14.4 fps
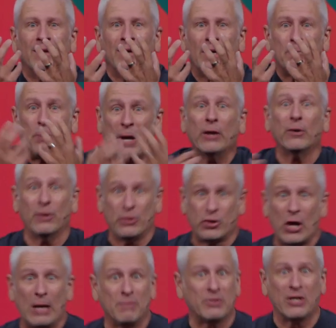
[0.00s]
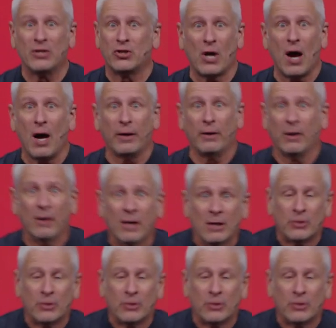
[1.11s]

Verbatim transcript: And Peter and James and John are